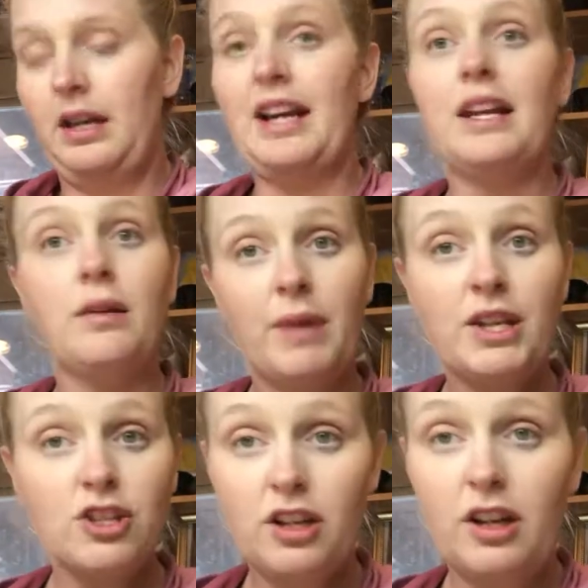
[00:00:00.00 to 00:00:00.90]
and I make
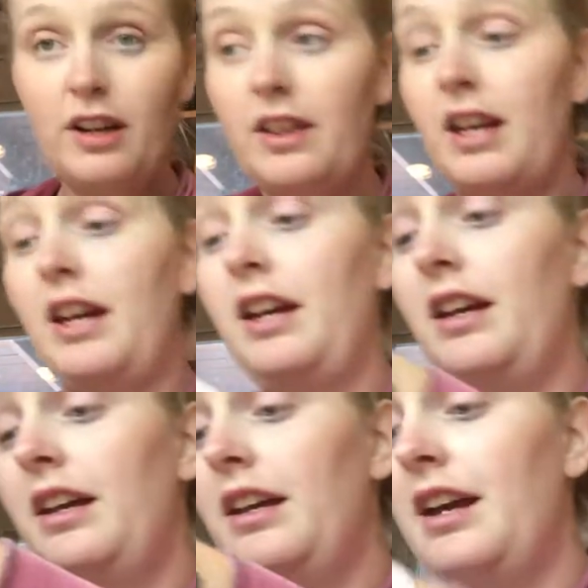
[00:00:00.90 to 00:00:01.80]
sure
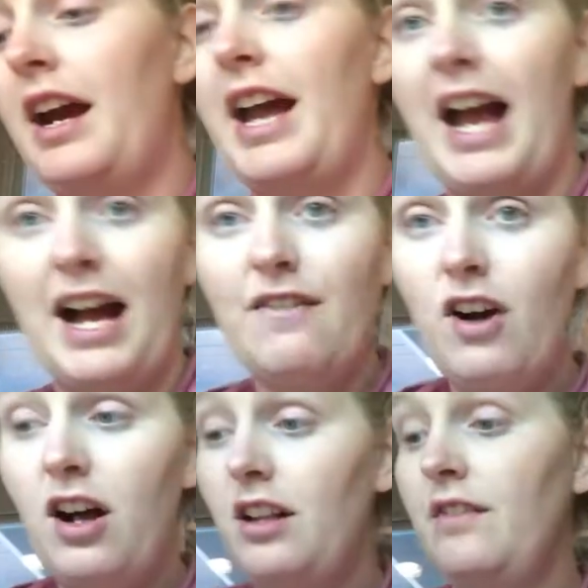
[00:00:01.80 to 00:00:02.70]
that I have
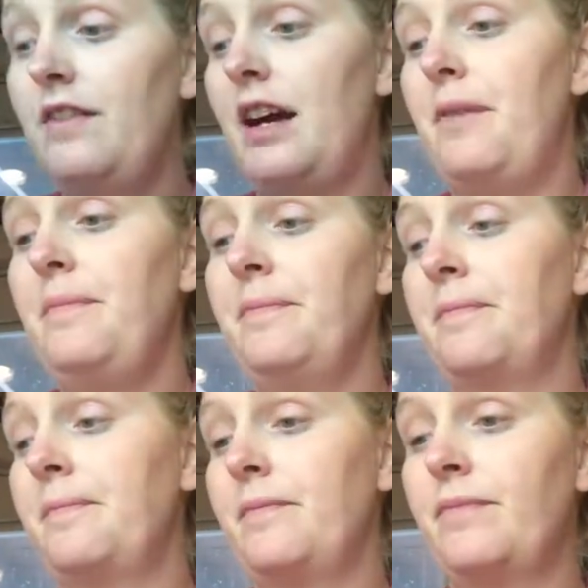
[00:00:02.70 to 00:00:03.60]
all of them
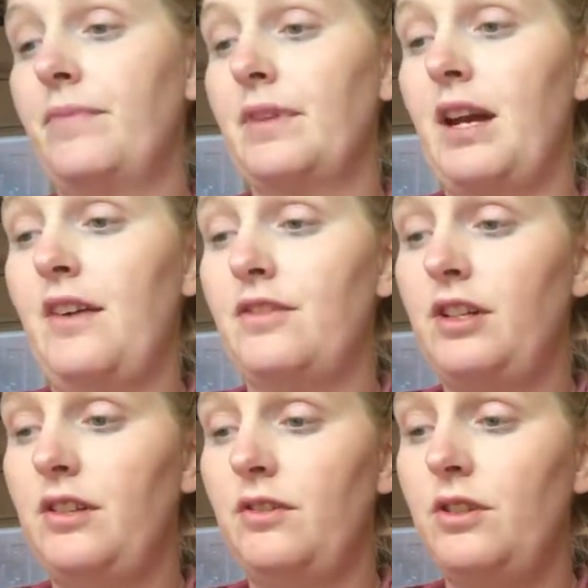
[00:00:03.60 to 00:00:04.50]
after
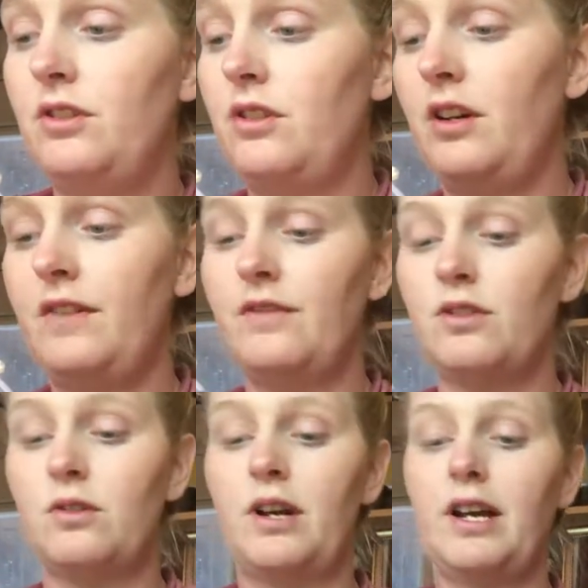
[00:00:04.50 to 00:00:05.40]
you know you do your
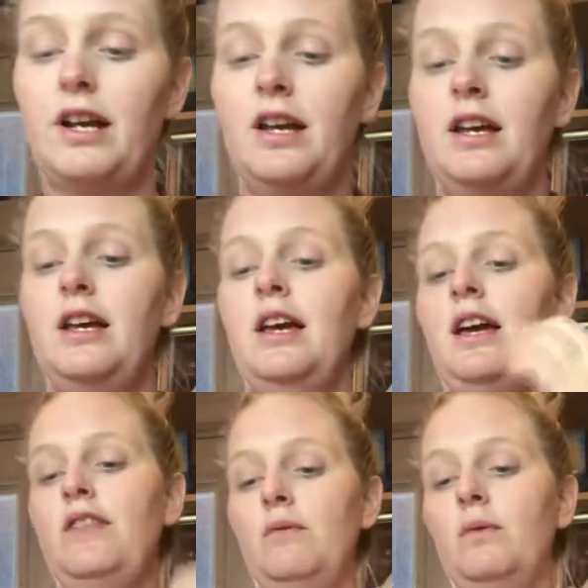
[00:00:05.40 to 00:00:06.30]
inventory
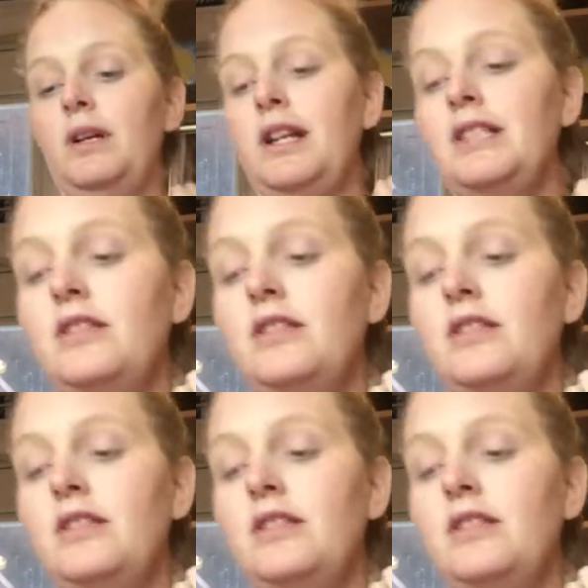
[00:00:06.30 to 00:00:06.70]
and then what I